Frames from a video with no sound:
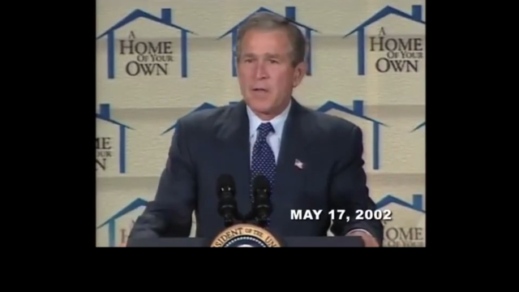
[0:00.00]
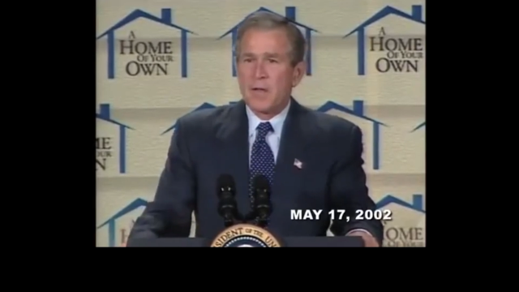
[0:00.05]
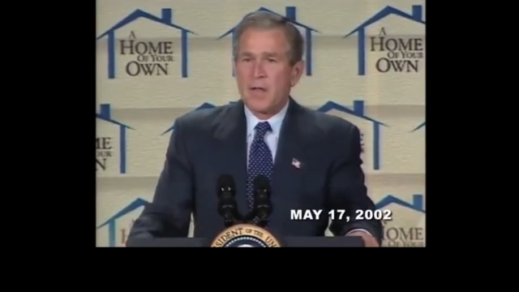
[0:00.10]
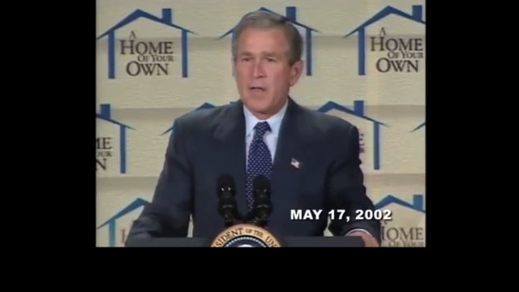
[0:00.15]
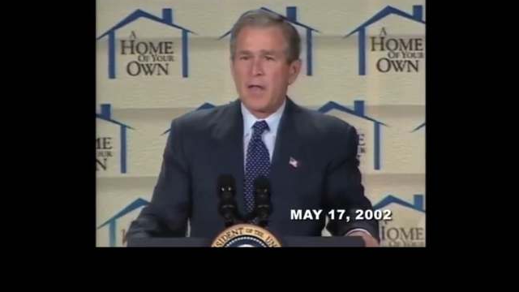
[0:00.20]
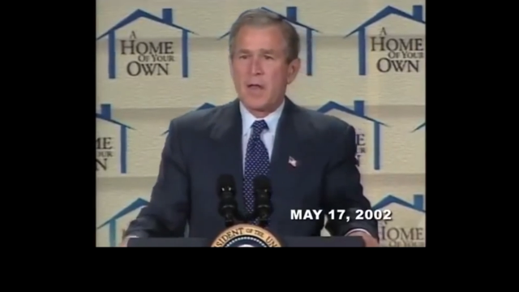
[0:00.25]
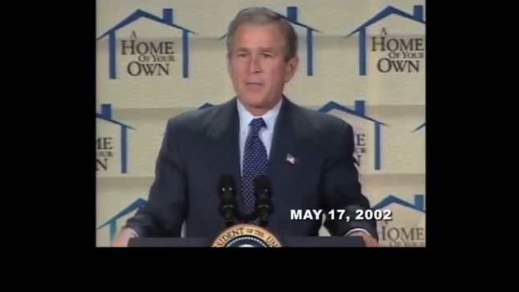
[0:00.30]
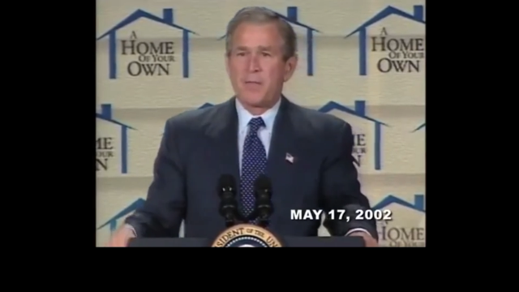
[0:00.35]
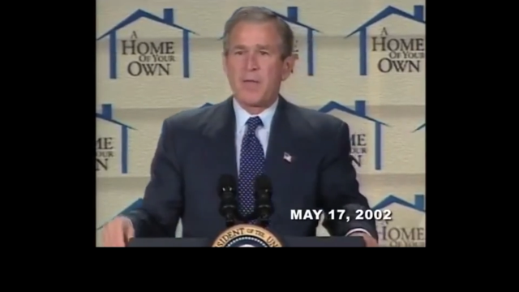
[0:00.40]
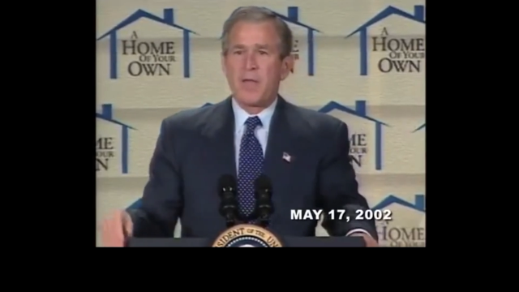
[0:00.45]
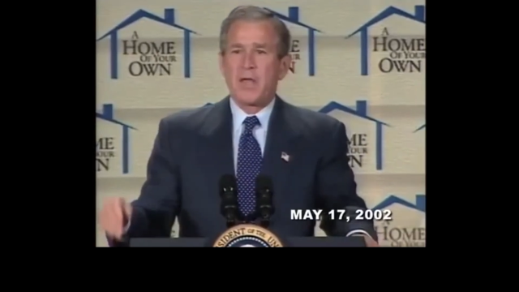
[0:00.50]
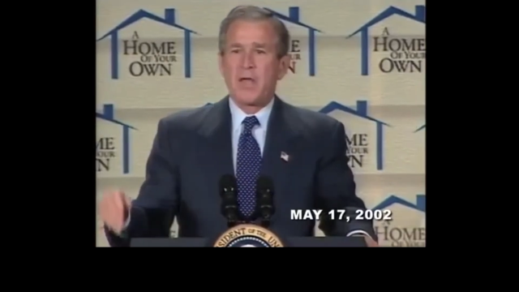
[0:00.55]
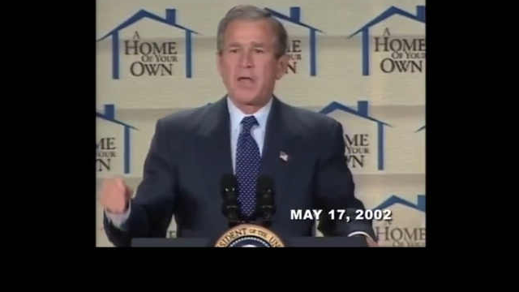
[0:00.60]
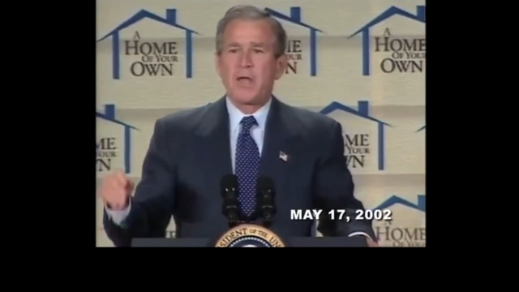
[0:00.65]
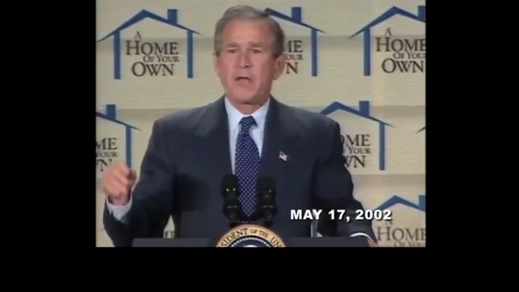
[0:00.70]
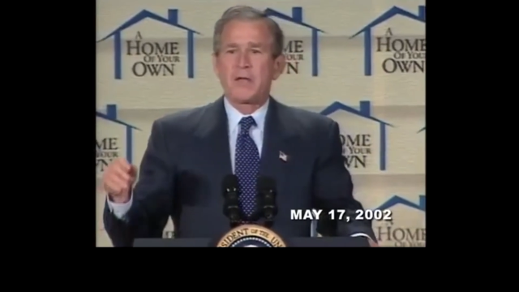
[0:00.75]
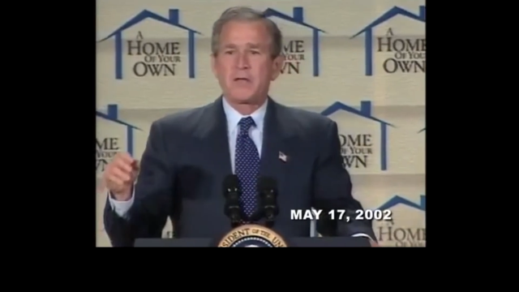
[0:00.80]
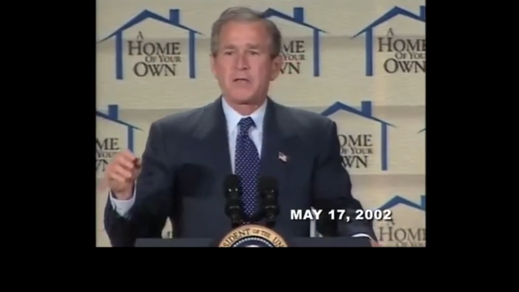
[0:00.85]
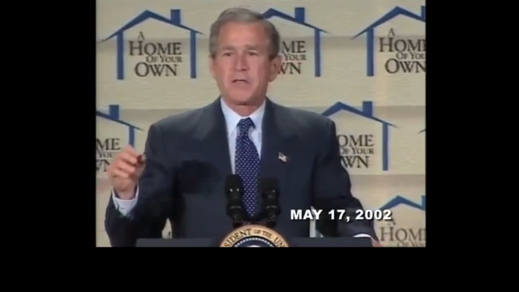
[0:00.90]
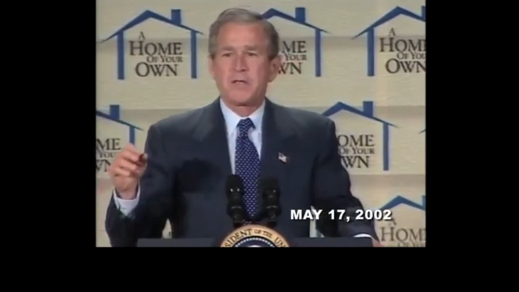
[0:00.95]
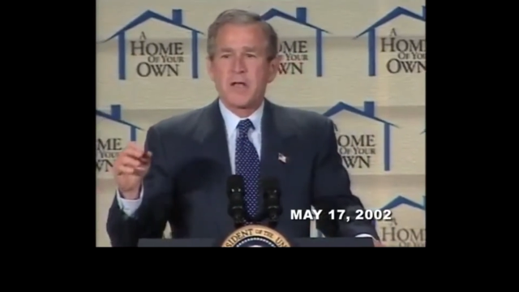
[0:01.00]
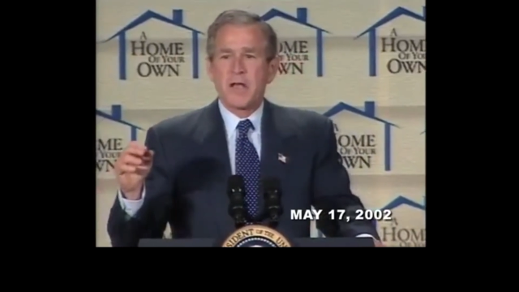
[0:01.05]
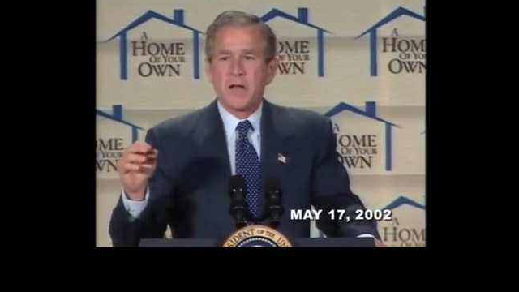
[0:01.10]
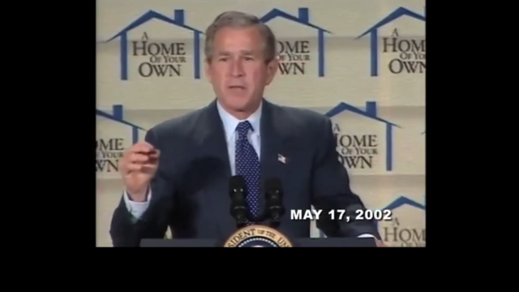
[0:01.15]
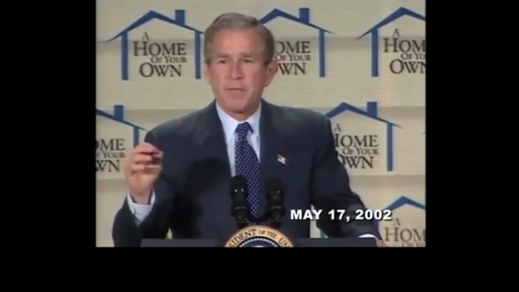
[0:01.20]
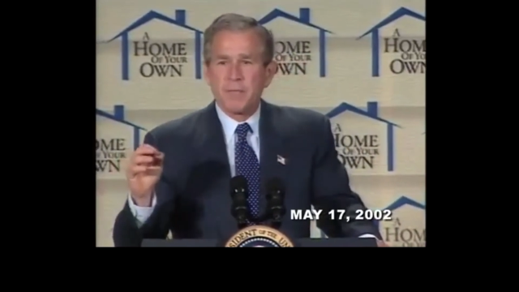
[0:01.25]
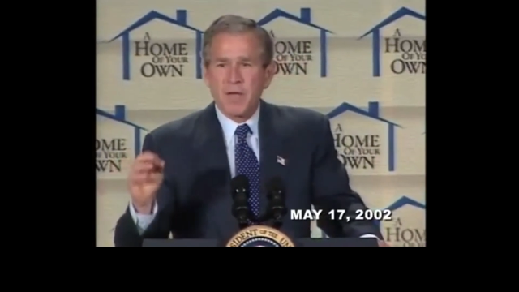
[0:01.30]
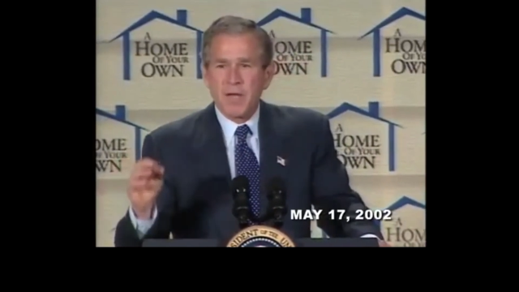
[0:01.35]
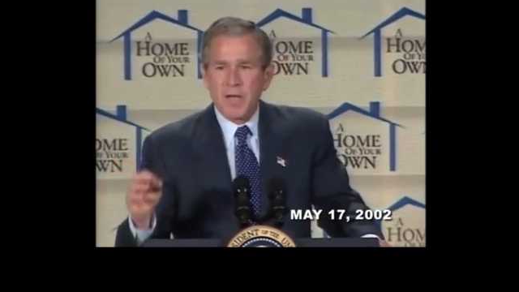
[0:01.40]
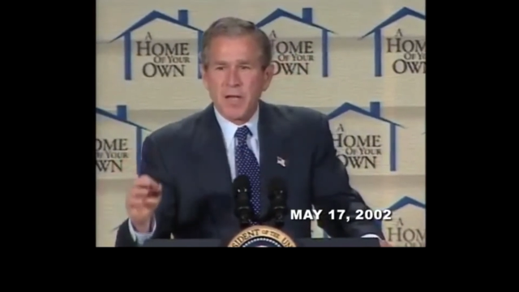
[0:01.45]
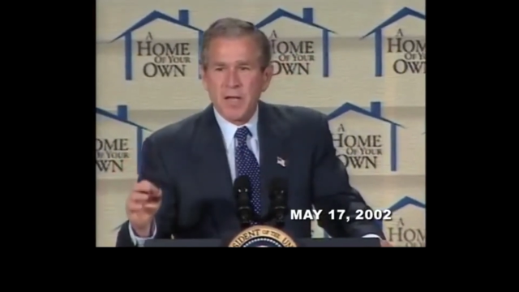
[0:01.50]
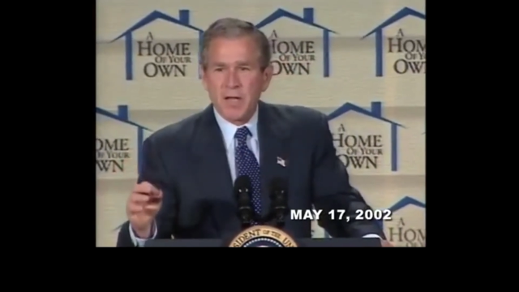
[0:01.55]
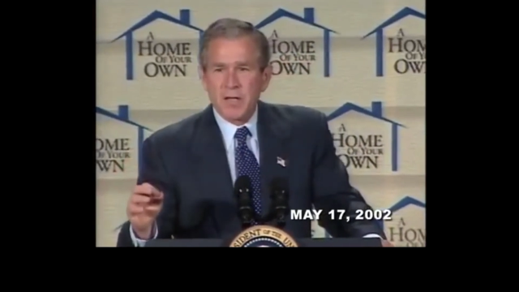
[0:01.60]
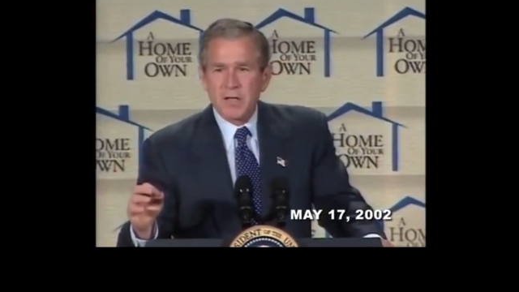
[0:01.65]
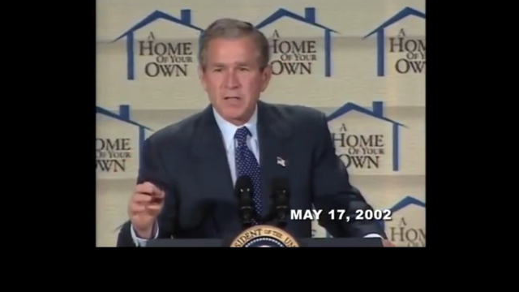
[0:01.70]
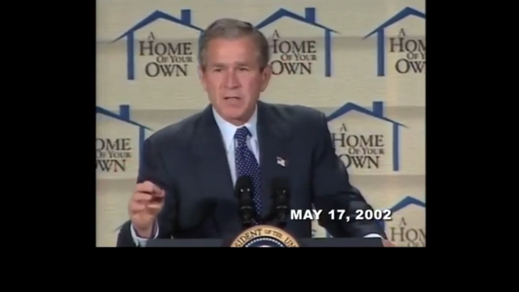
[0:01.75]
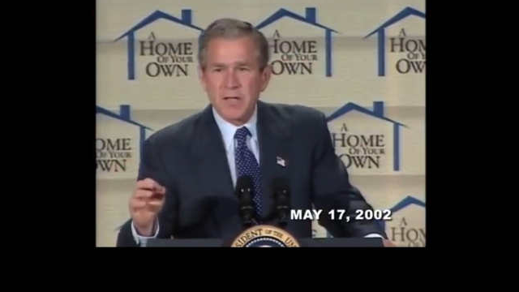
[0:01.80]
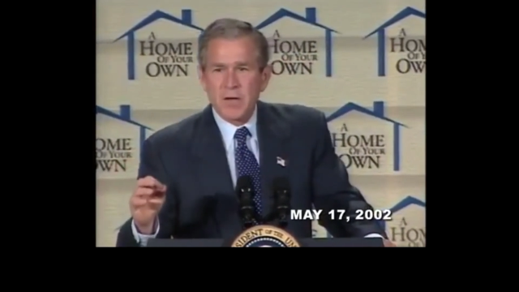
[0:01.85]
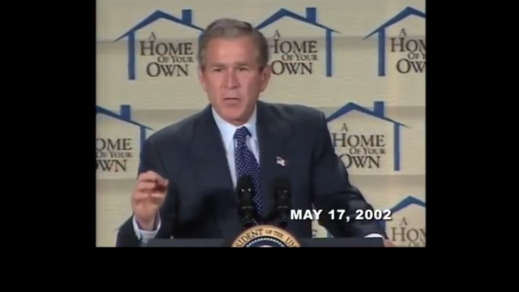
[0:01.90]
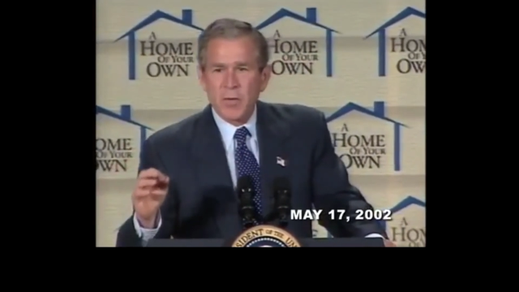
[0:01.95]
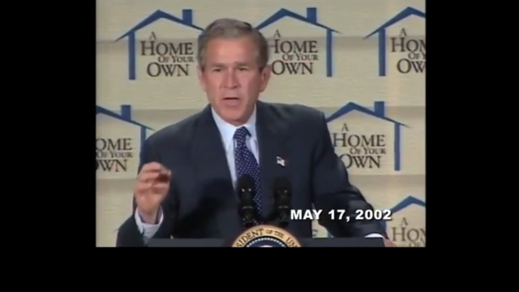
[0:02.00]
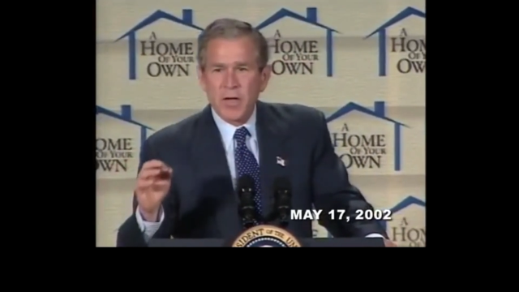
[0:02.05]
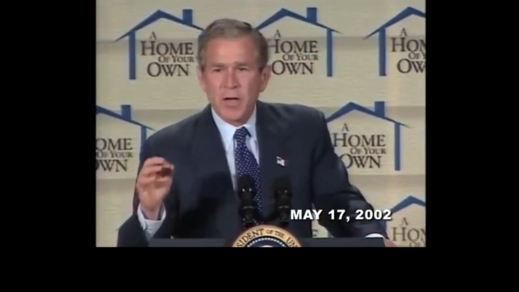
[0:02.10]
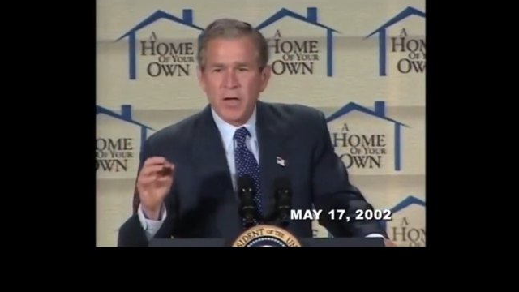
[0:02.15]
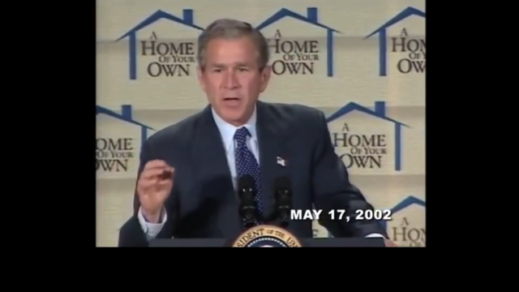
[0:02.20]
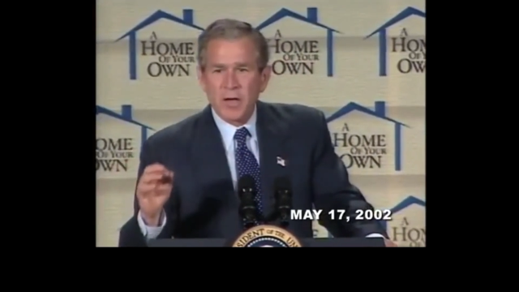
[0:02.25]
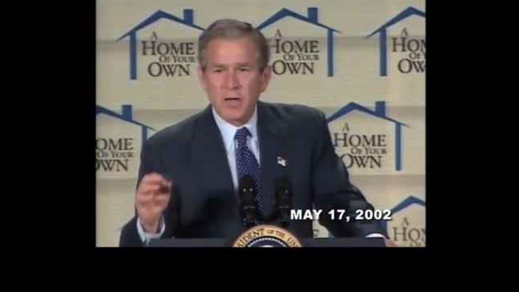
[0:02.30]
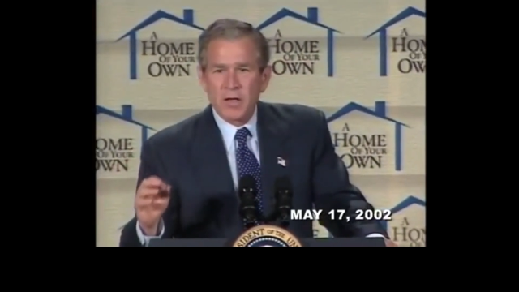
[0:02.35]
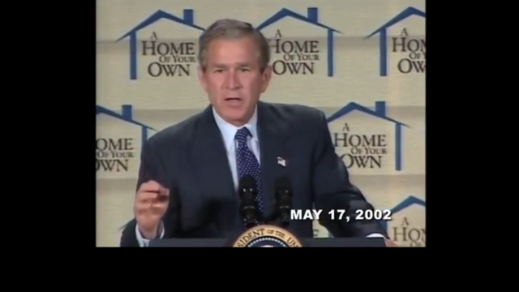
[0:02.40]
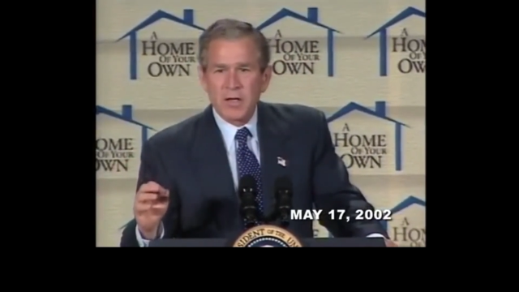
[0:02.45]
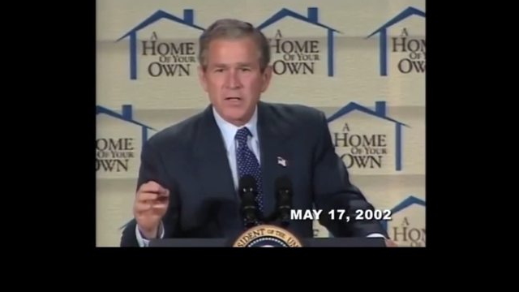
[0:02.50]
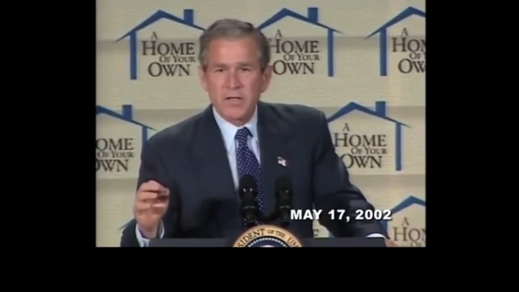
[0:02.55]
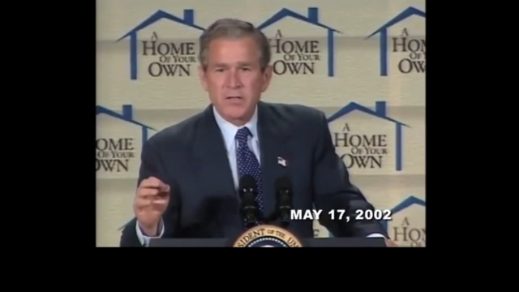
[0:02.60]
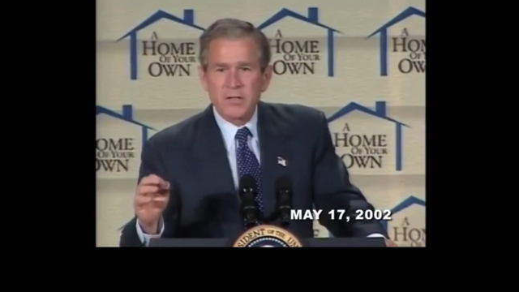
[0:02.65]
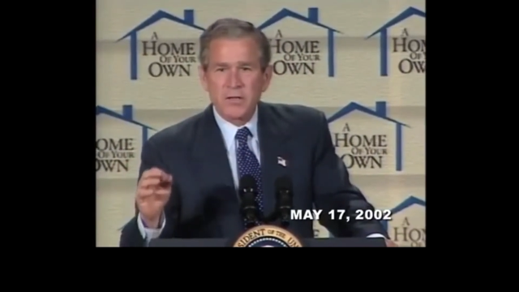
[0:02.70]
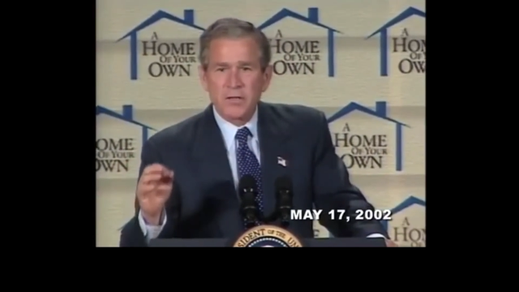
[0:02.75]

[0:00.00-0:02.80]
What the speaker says: It means that we unleash